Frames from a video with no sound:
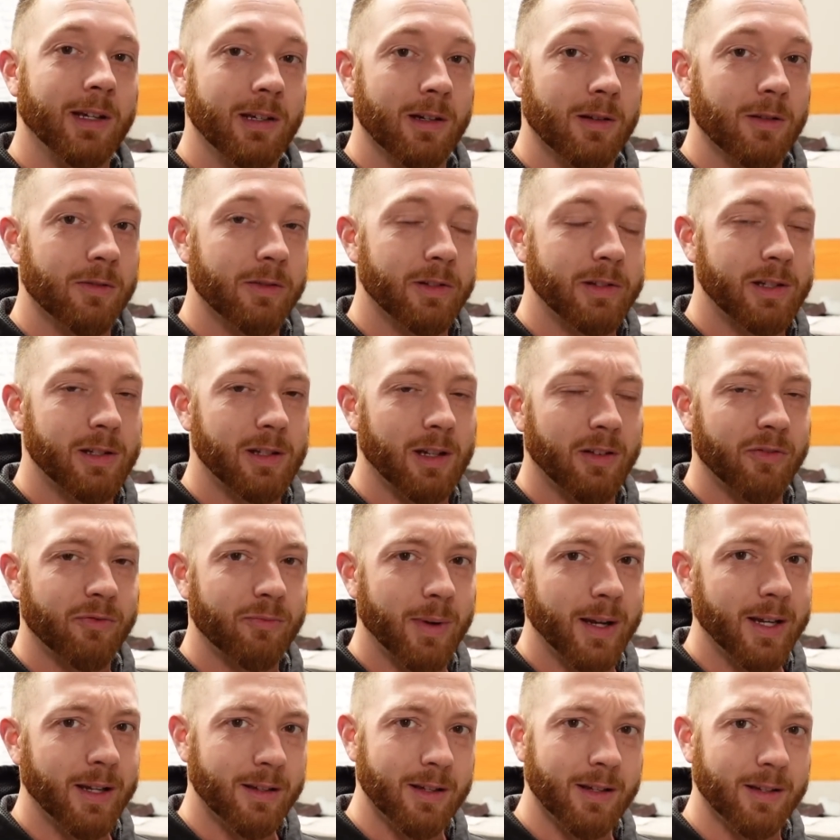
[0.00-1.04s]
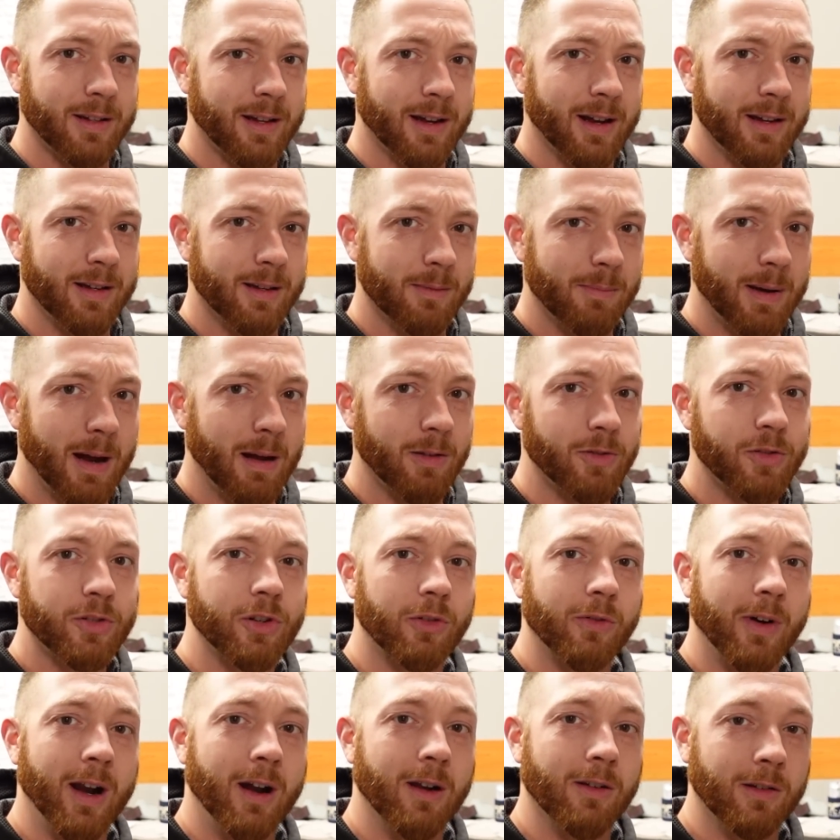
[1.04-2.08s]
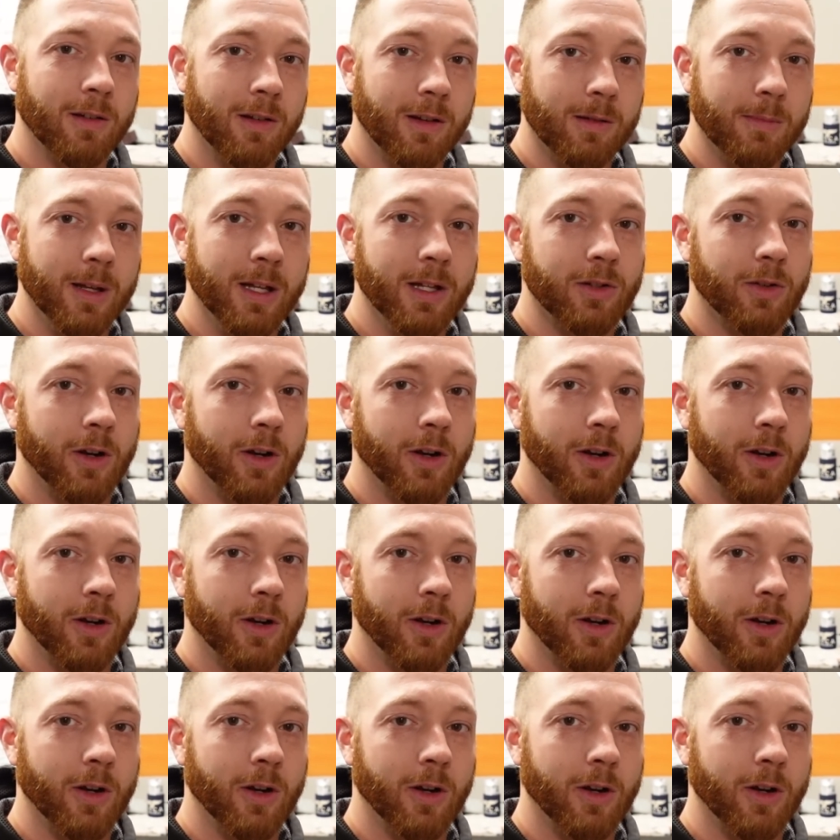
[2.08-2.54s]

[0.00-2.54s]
you know, the stuff might get kind of bounced around a little bit.